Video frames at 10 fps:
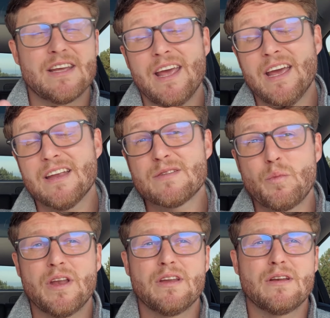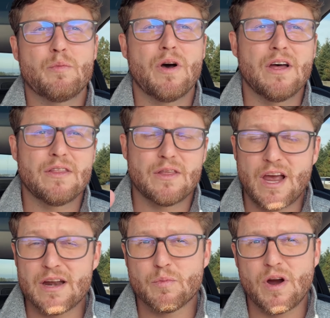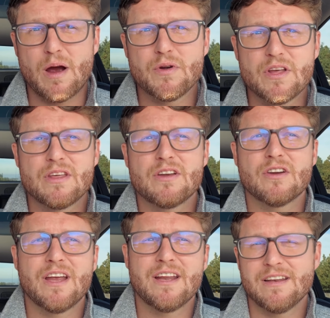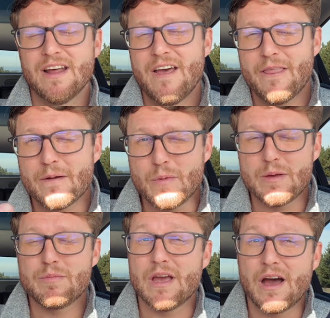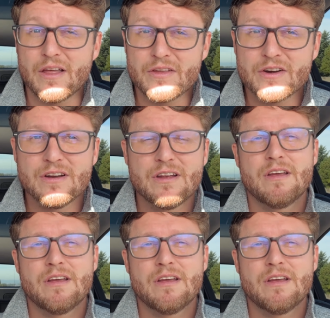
and depending upon the kind of property that you're getting, there may be other